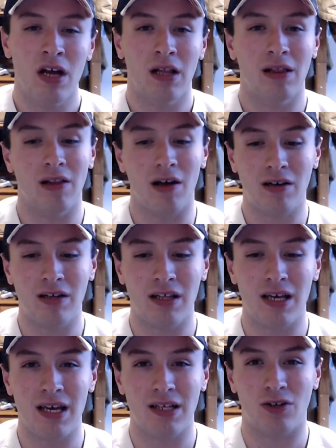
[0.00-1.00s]

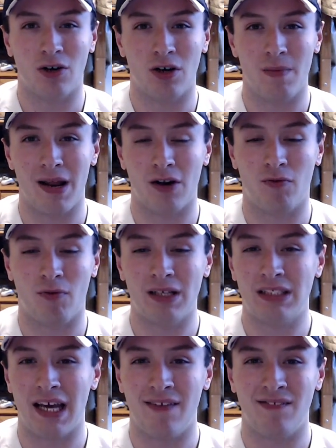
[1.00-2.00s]
Luckily, Turner made a great
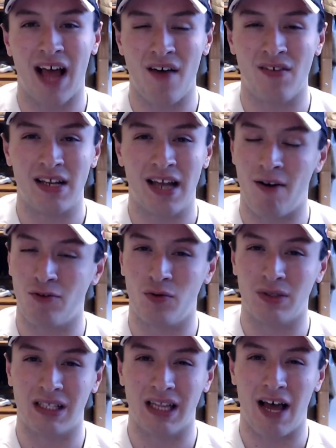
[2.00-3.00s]
save, diving down to
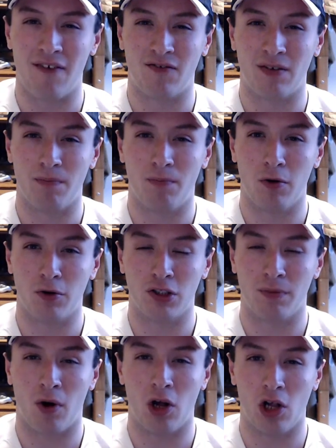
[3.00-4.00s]
his left,
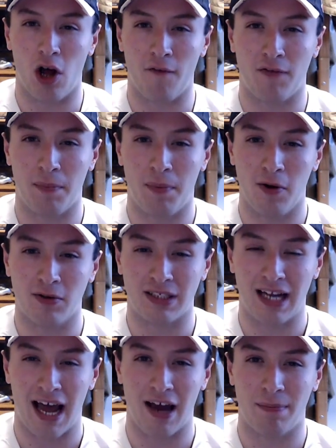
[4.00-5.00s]
pushing the ball off the post
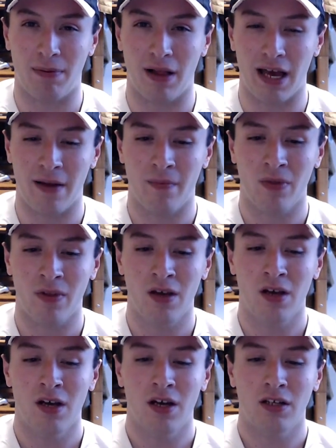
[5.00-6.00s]
and out of play,
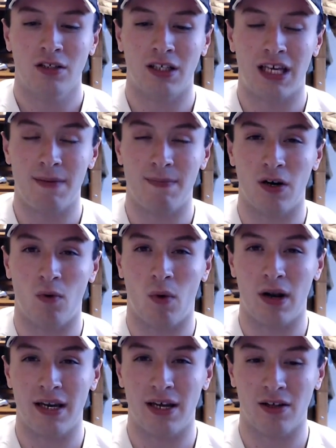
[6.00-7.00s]
to keep it a
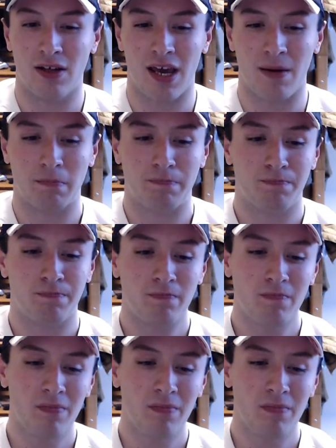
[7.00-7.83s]
1-0 game.